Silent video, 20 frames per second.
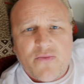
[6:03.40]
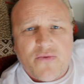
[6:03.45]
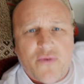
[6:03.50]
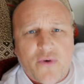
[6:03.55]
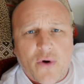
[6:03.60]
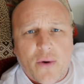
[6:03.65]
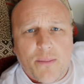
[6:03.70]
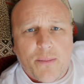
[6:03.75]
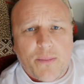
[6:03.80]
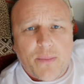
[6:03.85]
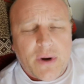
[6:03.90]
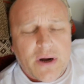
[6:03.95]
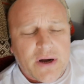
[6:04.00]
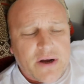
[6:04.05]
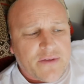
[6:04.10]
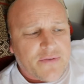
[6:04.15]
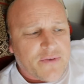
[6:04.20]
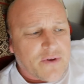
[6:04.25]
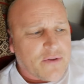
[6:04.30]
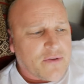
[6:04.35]
from
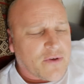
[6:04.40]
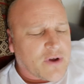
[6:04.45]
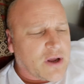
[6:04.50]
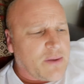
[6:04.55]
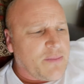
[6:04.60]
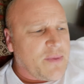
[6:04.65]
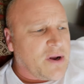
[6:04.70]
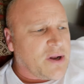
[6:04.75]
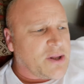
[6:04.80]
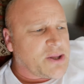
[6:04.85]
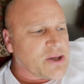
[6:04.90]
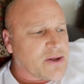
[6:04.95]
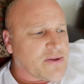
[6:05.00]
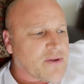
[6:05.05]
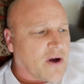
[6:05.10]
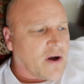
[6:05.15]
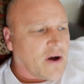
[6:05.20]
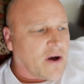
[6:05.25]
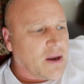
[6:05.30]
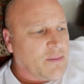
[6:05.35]
the community
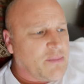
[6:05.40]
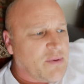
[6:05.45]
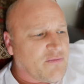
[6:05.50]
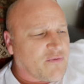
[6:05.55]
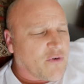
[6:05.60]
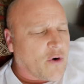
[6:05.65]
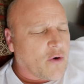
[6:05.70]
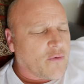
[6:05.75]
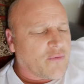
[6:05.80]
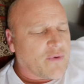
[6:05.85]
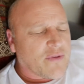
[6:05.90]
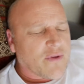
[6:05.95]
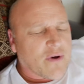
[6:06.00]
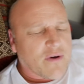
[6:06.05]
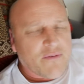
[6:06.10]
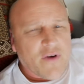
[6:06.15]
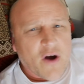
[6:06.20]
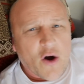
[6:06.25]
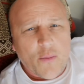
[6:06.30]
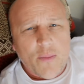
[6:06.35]
that I'm involved with that
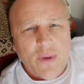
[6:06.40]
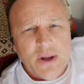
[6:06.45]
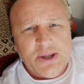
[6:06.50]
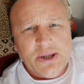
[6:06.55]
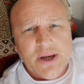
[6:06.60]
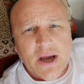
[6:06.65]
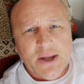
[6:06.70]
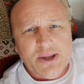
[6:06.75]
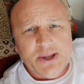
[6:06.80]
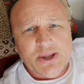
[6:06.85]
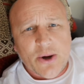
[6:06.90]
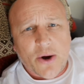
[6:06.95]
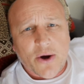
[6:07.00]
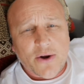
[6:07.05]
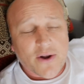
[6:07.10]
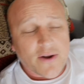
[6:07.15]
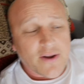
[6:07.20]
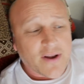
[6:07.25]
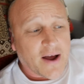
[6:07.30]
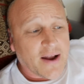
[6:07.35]
have helped me to get
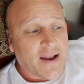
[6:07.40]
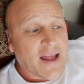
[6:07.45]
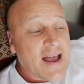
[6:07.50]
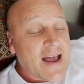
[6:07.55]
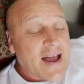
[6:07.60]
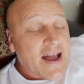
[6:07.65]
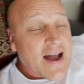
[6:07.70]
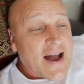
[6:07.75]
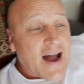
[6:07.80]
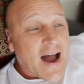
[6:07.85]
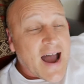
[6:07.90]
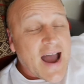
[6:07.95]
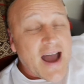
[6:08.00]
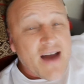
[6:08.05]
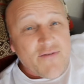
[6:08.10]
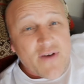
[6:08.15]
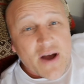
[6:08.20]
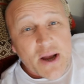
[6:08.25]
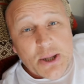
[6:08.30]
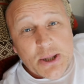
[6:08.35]
started online, I
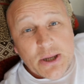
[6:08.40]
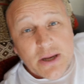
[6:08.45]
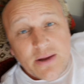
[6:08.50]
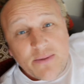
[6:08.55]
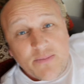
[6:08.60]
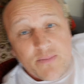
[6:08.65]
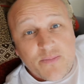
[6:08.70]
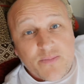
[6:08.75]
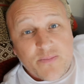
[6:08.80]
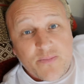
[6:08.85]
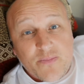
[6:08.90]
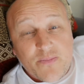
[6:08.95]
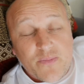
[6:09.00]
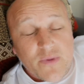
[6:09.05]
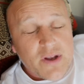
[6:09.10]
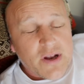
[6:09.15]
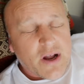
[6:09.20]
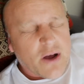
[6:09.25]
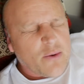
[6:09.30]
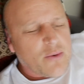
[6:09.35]
have actually
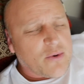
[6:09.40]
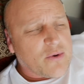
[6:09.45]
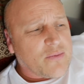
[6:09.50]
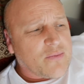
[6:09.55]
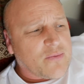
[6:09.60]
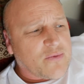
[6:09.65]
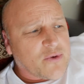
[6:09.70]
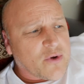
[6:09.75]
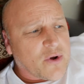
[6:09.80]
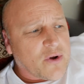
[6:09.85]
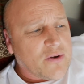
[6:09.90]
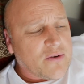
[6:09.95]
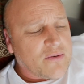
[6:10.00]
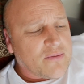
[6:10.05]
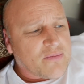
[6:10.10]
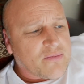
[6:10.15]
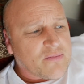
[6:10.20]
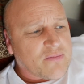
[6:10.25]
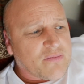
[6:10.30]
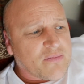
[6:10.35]

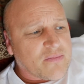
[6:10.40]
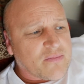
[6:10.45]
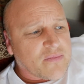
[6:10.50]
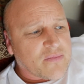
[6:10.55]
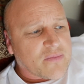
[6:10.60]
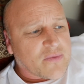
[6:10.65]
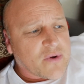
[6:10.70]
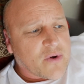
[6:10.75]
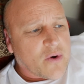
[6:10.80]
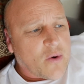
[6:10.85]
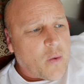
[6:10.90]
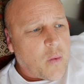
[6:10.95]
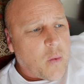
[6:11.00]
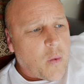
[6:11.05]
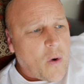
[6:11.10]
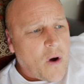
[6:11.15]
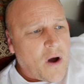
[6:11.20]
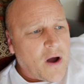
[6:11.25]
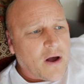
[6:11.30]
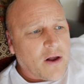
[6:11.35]
done
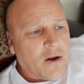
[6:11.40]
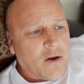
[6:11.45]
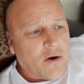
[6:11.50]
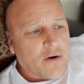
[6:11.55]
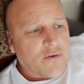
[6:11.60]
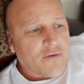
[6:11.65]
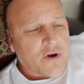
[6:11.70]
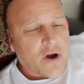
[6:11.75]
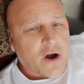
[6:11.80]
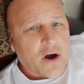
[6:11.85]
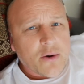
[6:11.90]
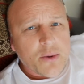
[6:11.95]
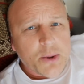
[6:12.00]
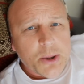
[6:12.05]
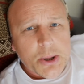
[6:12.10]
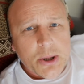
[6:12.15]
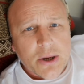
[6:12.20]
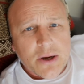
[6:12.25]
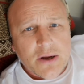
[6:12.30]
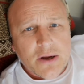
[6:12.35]
quite a lot of
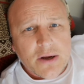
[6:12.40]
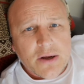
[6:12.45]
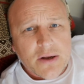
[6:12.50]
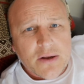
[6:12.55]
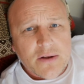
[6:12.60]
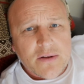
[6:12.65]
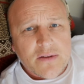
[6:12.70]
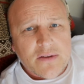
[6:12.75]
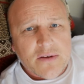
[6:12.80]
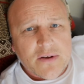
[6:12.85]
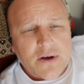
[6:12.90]
coaching and